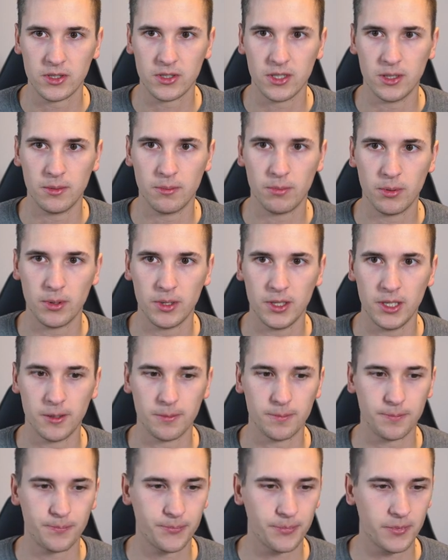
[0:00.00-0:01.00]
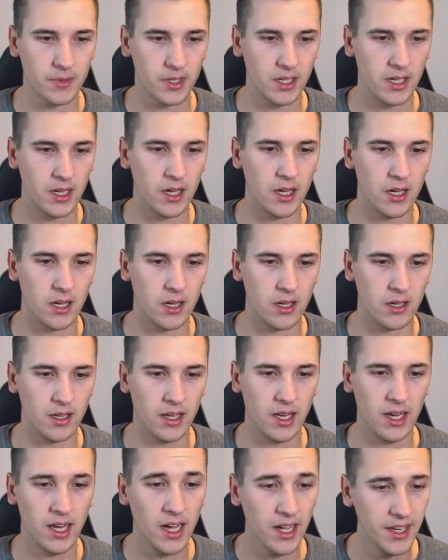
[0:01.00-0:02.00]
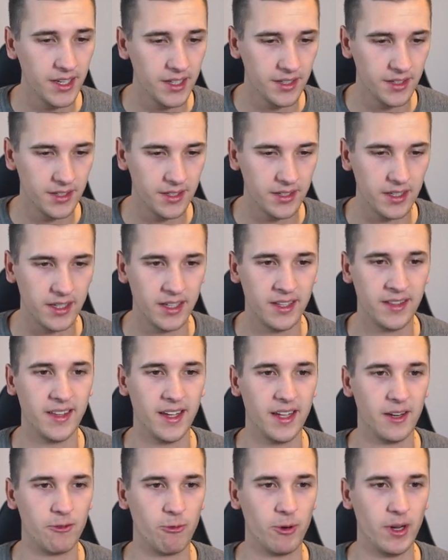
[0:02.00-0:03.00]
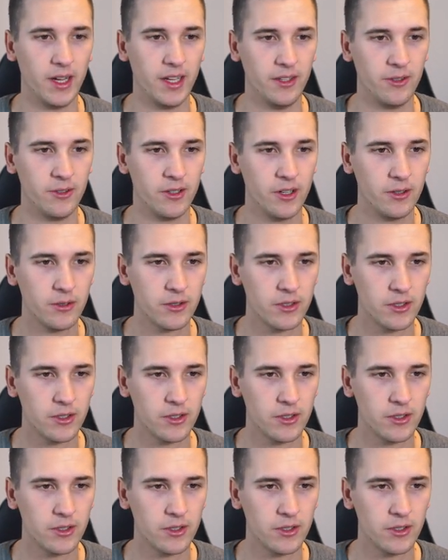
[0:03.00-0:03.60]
simply align it in that way, you know.